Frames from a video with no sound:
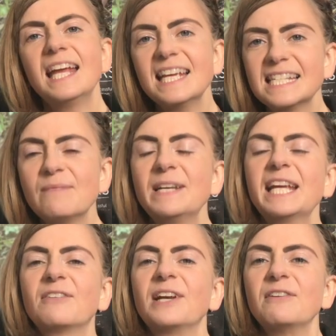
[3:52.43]
Here's Emma
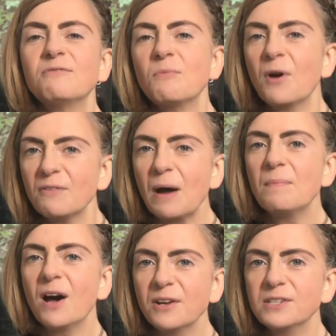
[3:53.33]
Nygren from one of our
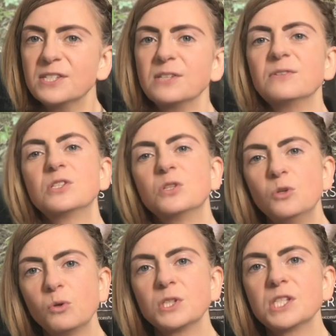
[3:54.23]
partner zoos,
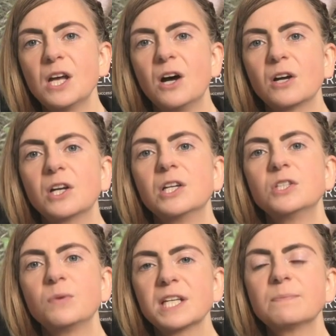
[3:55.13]
Nordens Ark,
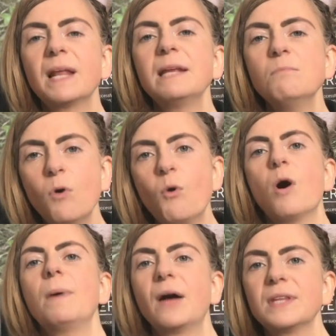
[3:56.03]
to explain
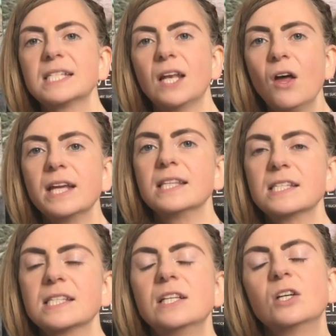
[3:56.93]
more about this
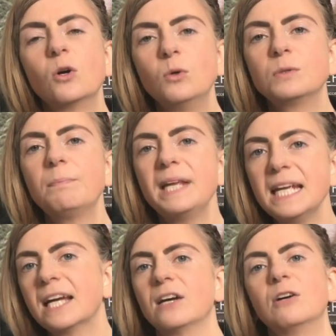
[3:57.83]
alliance, called
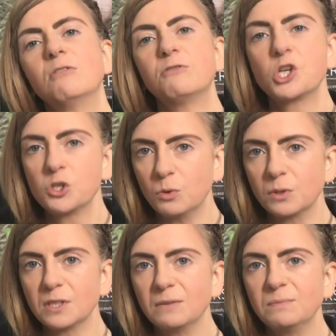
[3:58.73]
PICA for short.